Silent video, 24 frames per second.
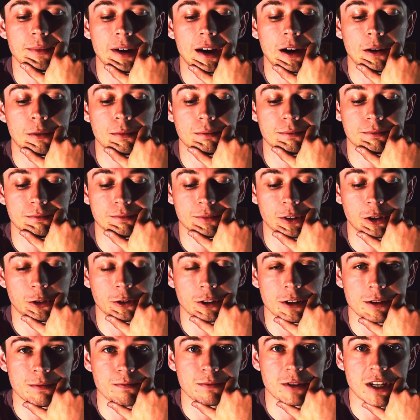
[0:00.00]
out on
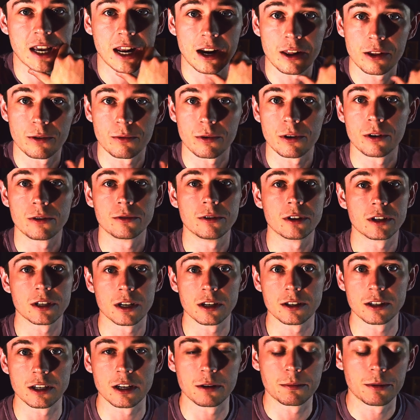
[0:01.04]
the side of the road, the
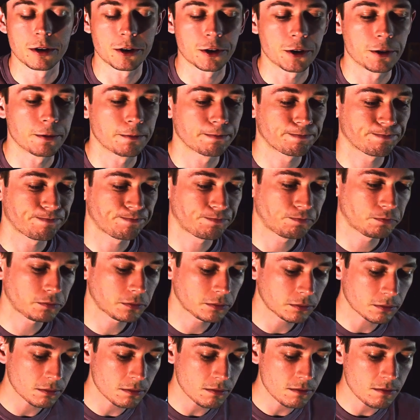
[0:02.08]
sunset picture,
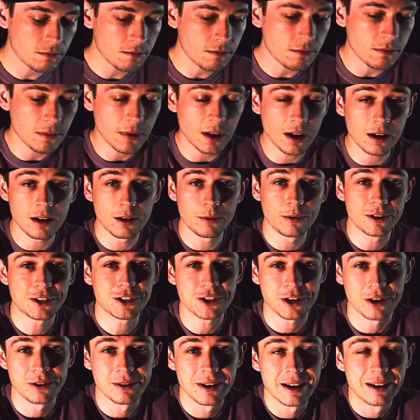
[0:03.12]
uh, which
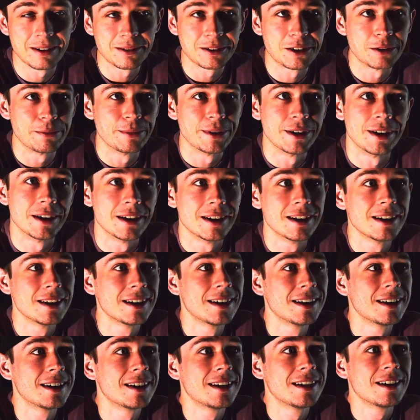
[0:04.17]
turned out to be
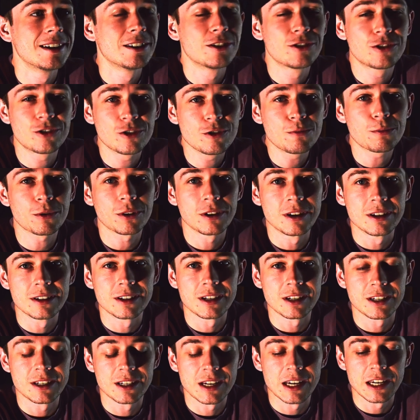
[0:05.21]
super
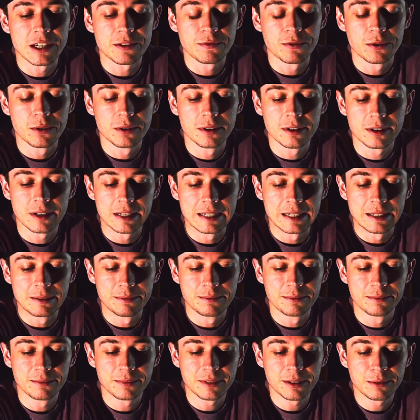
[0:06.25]
unsuccessful. Um,
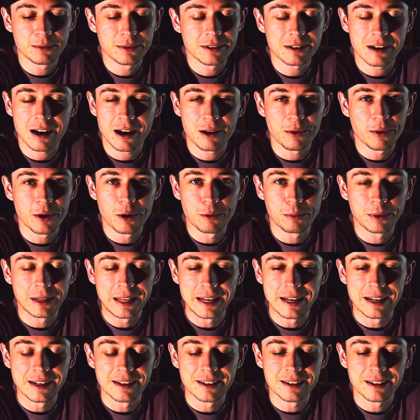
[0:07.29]
it's not well
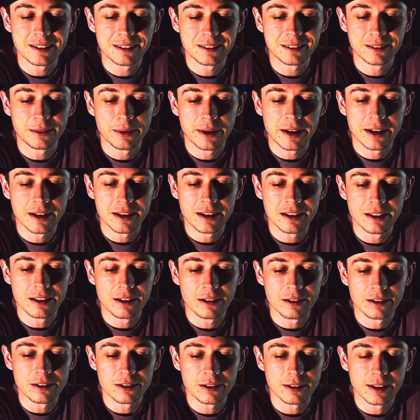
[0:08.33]
planned. We didn't get
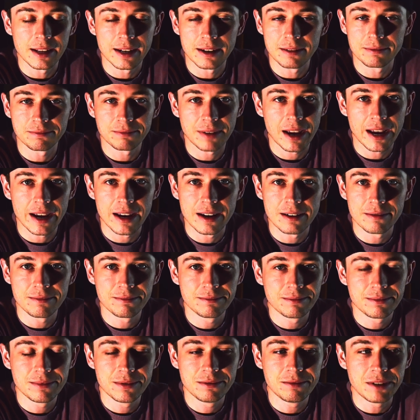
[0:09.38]
there until like 8,
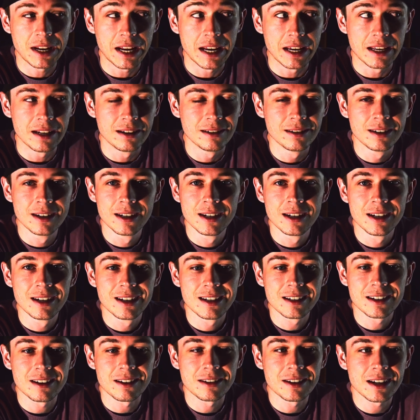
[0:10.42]
10.
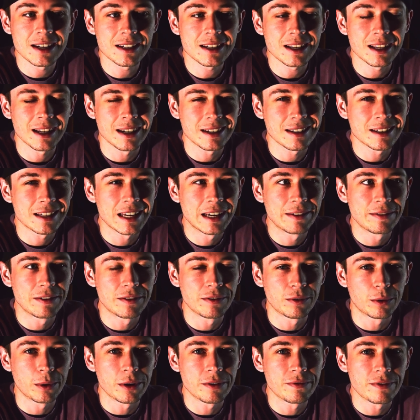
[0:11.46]
Sunset's at like
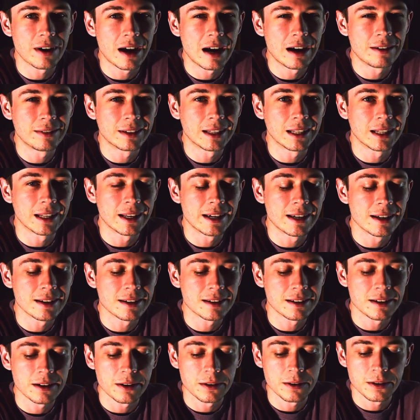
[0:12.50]
7.45 at the
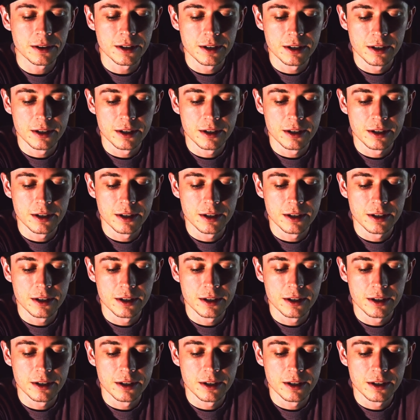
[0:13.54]
latest, so